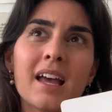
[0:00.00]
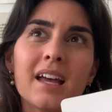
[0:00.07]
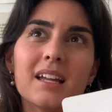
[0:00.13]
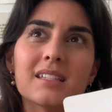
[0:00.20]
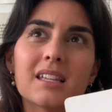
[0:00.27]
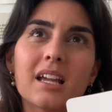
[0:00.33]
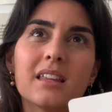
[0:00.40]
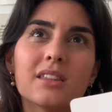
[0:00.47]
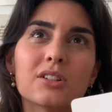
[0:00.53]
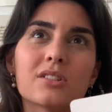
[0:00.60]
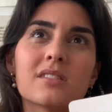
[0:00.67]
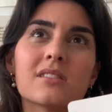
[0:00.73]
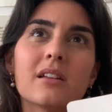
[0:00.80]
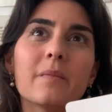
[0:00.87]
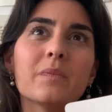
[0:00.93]
It's like there's
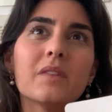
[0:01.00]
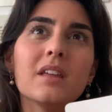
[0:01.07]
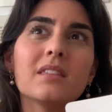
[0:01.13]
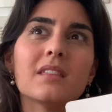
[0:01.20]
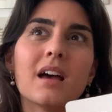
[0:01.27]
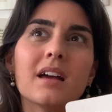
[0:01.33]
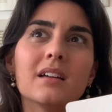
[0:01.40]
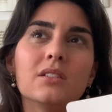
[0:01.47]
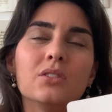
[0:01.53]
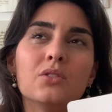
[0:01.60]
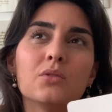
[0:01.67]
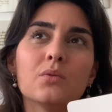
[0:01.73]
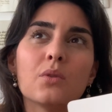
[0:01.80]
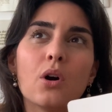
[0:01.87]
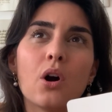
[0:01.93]
something that
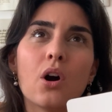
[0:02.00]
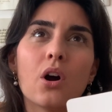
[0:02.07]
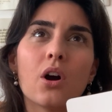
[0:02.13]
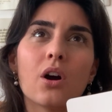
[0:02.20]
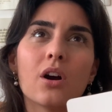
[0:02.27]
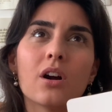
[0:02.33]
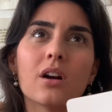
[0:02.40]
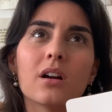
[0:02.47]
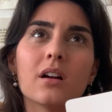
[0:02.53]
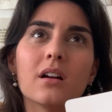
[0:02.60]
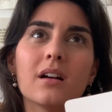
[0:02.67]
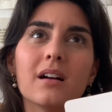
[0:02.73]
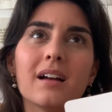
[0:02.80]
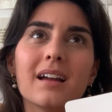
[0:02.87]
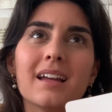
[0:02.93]
you are,
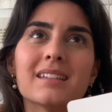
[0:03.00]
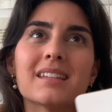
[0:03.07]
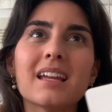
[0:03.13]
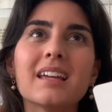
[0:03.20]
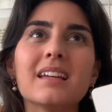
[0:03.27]
it's like